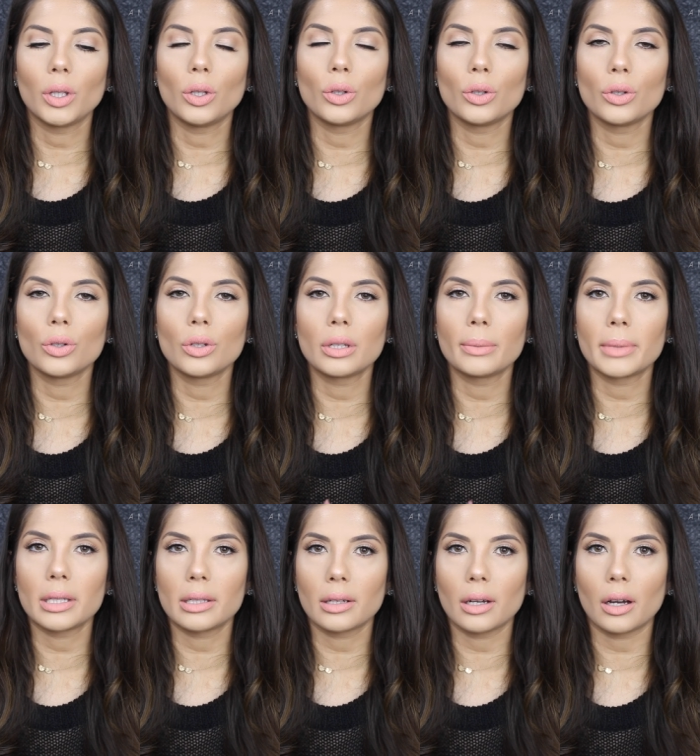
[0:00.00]
use
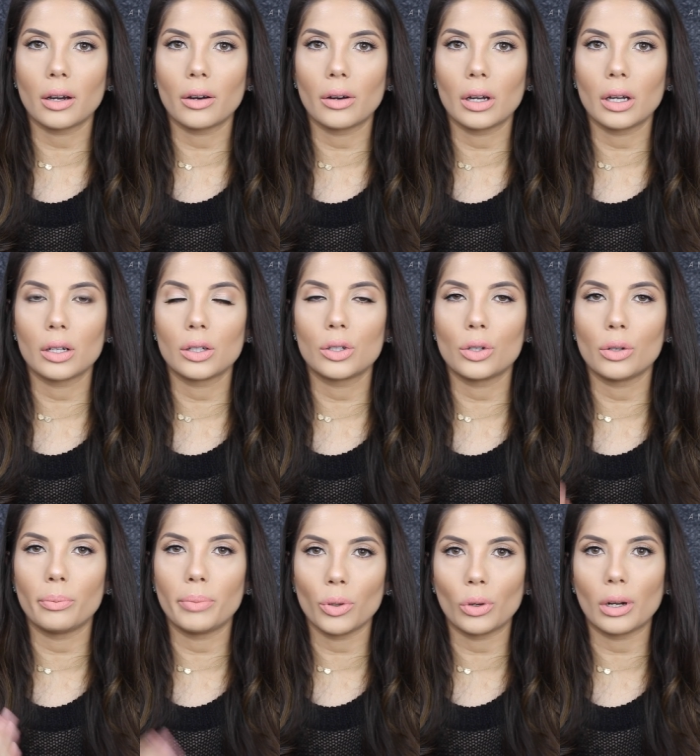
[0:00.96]
mascara
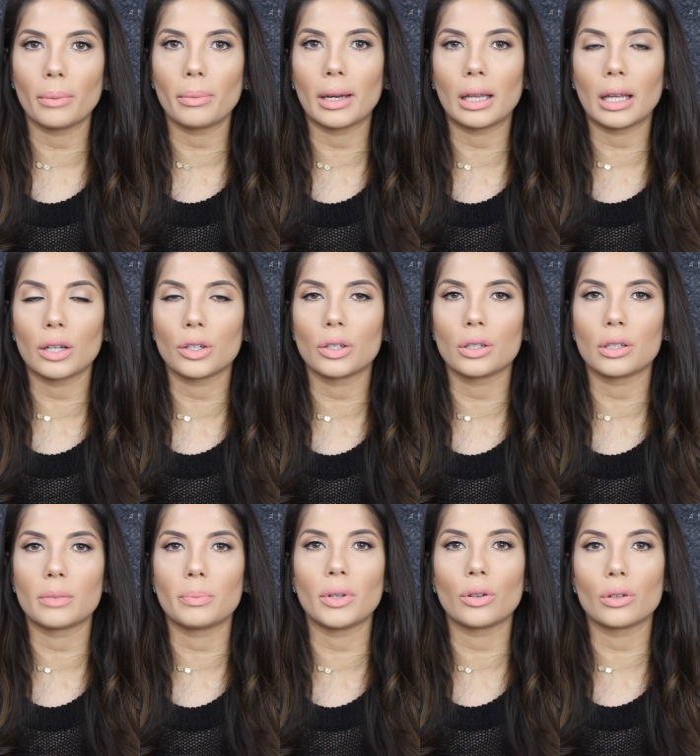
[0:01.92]
to build up my
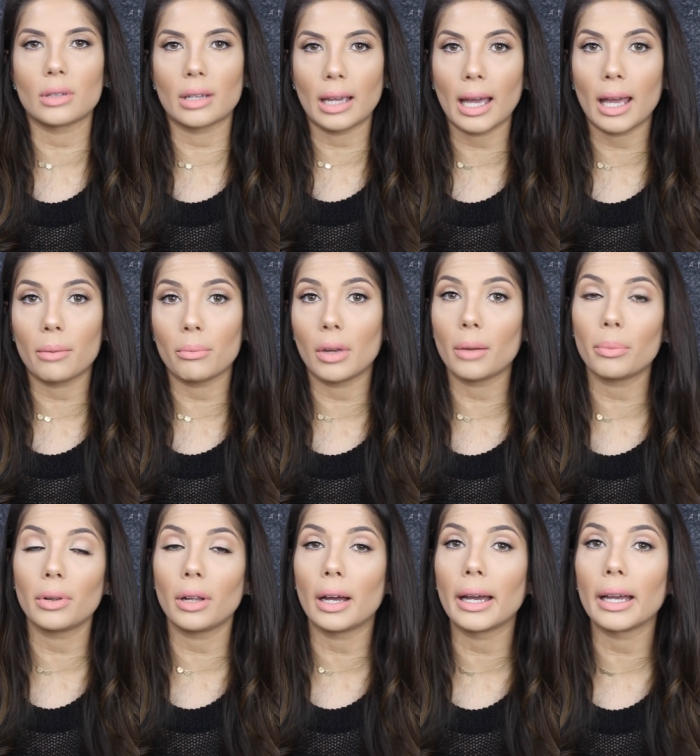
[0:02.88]
lashes because I am
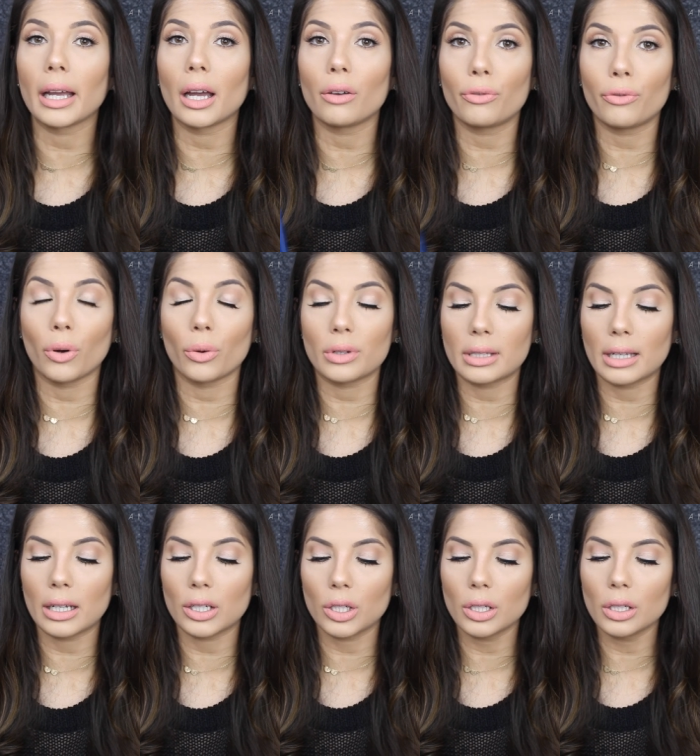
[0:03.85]
applying false
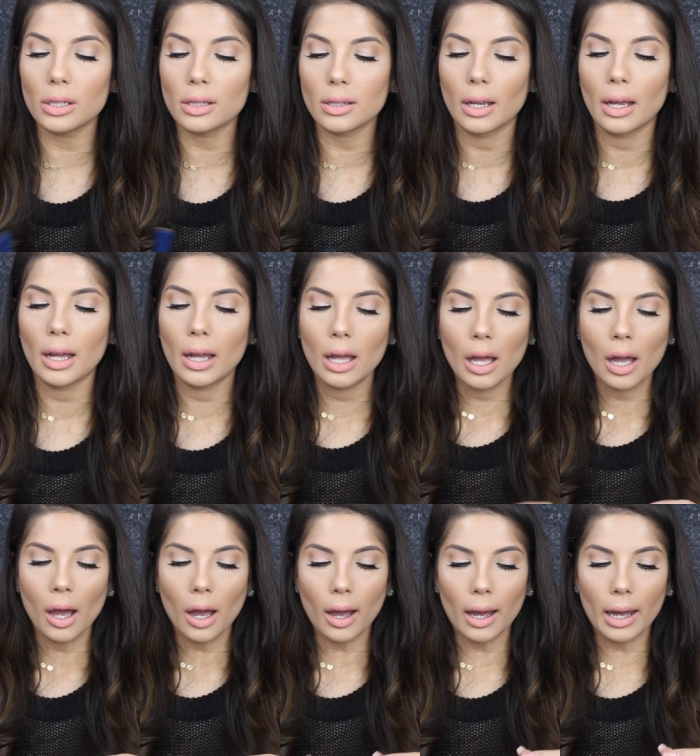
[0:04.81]
lashes.
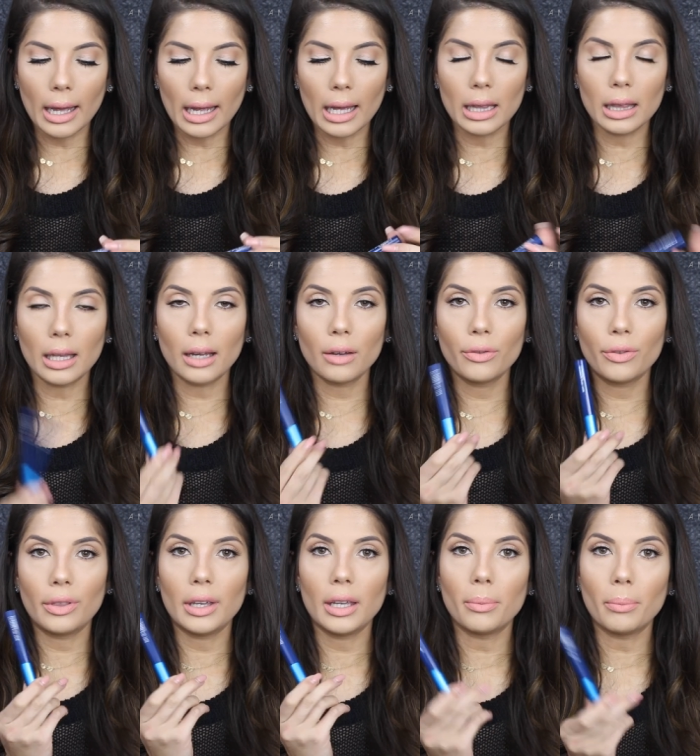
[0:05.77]
I
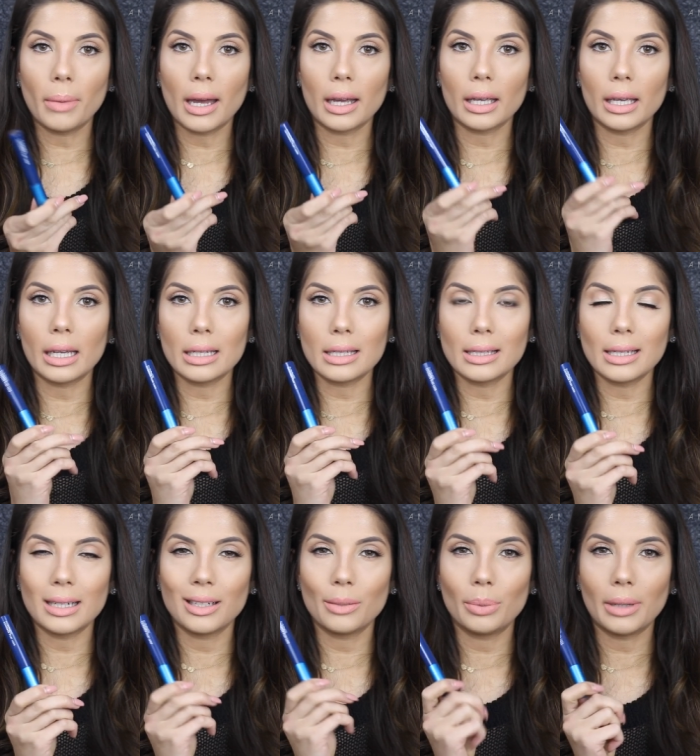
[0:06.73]
love the MAC
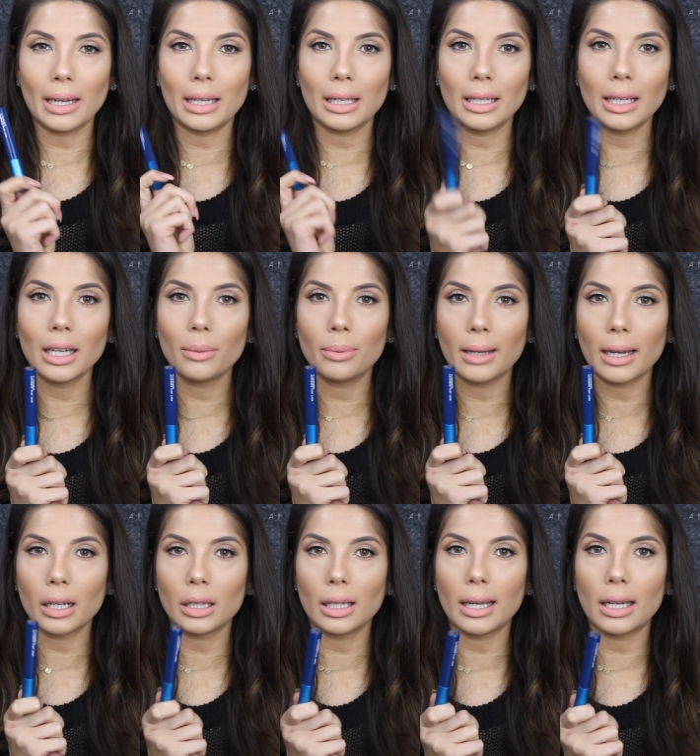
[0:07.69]
Extended Play Giga
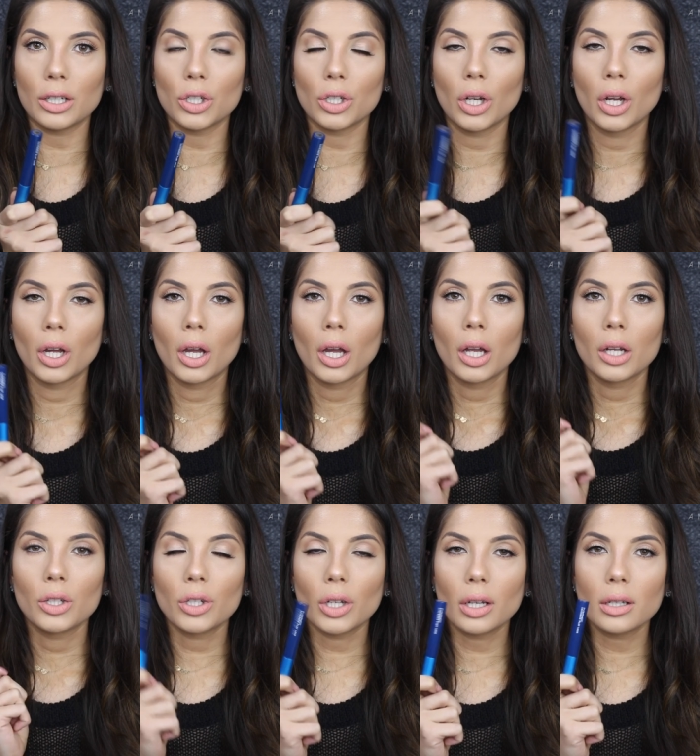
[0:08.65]
Black Lash
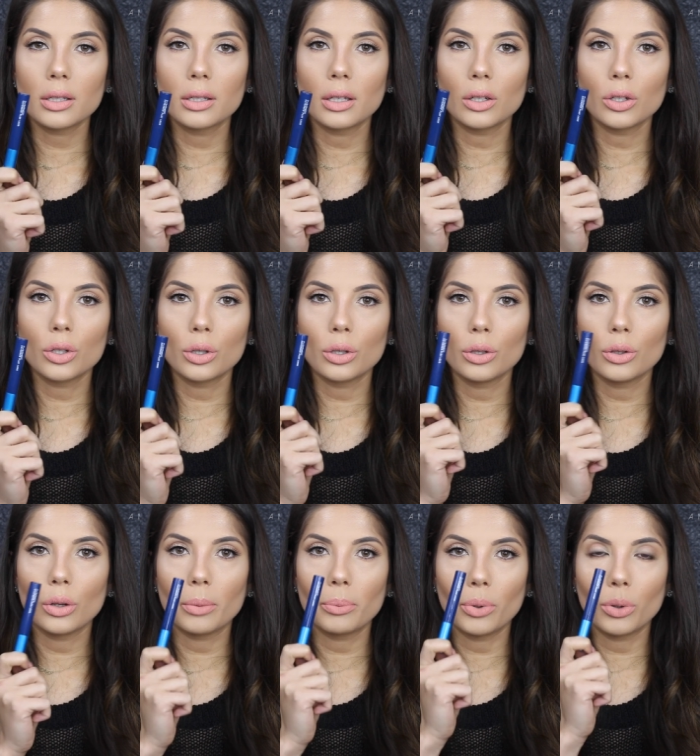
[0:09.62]
just
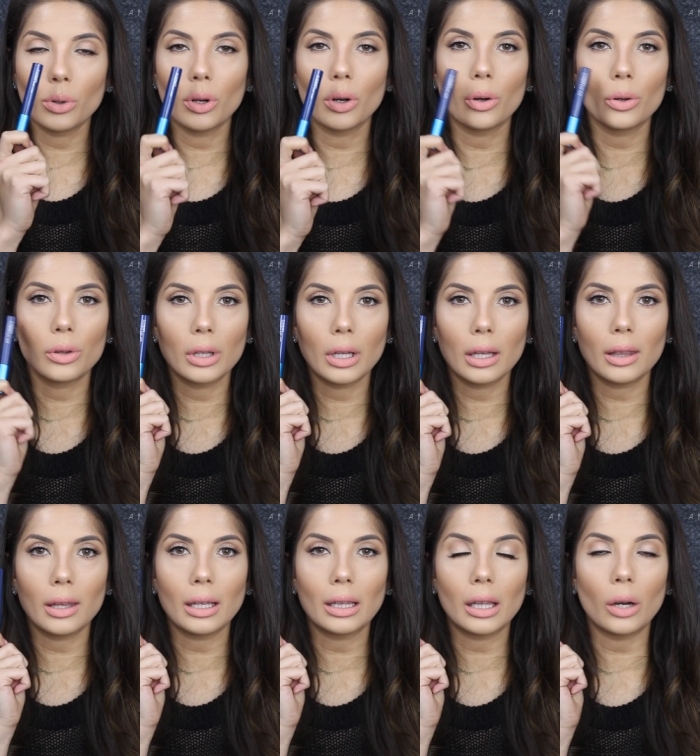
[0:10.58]
to put on
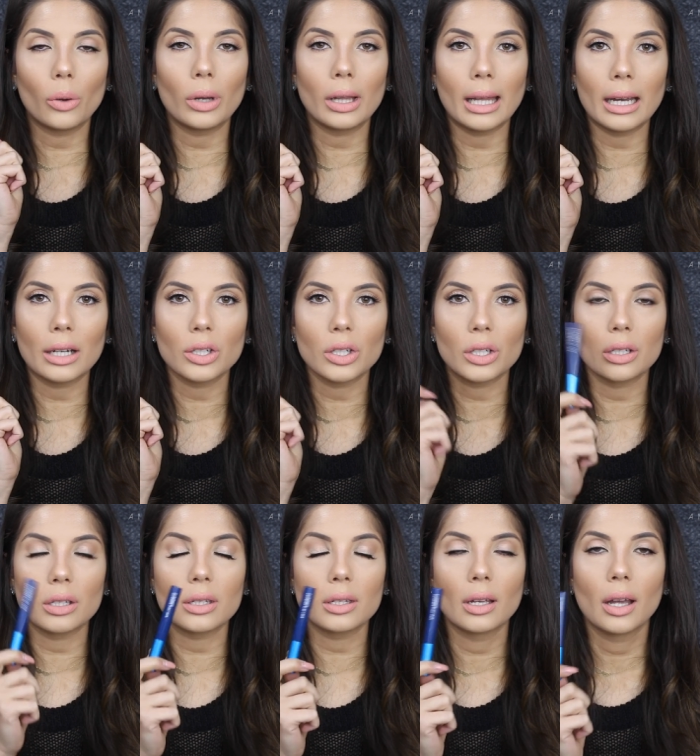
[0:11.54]
the lower
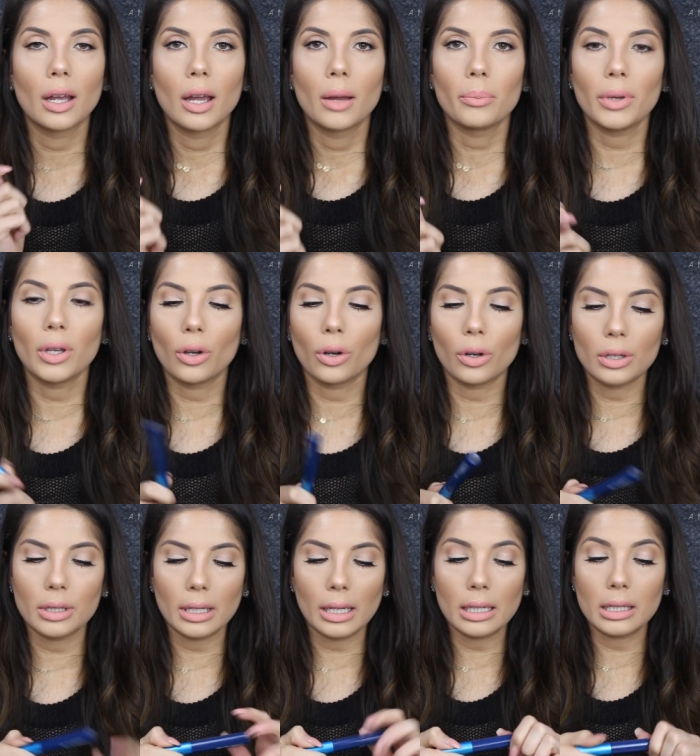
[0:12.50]
lashes
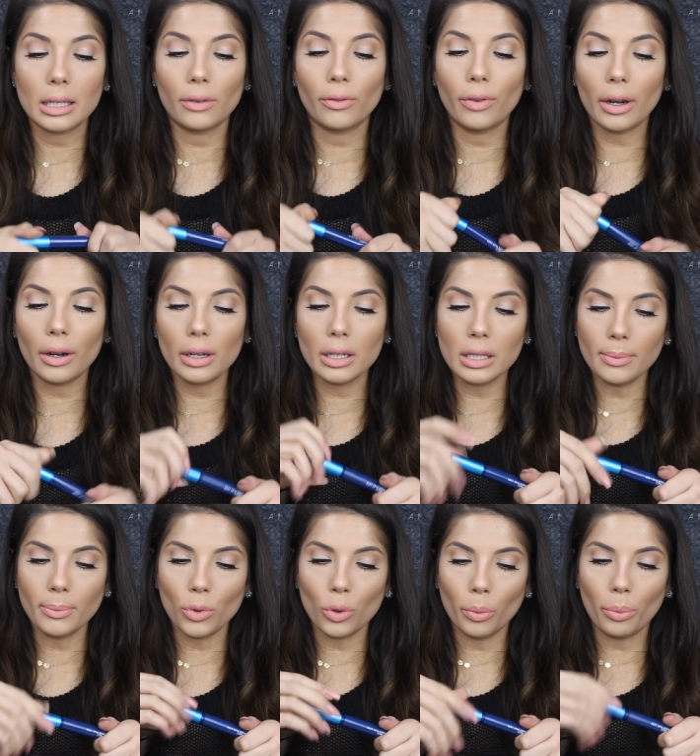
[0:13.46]
because it's a very
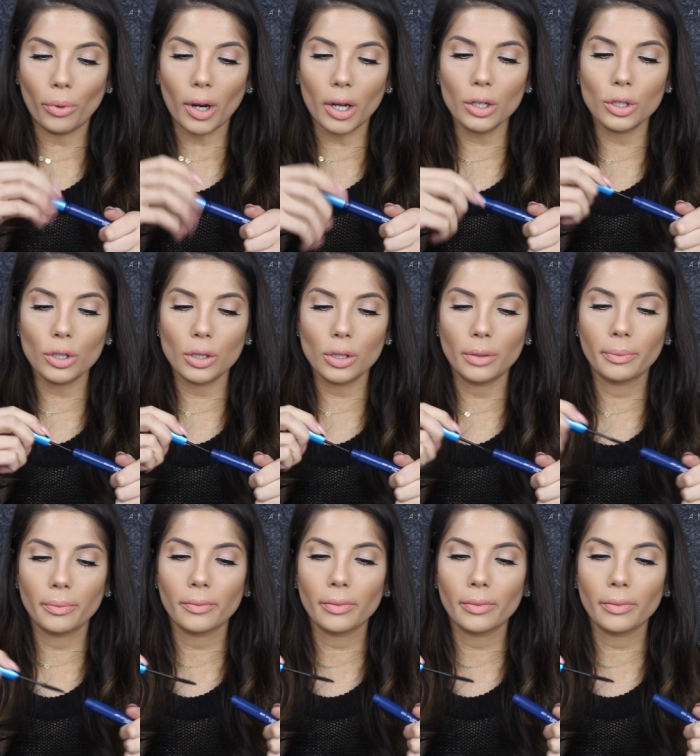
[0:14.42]
small brush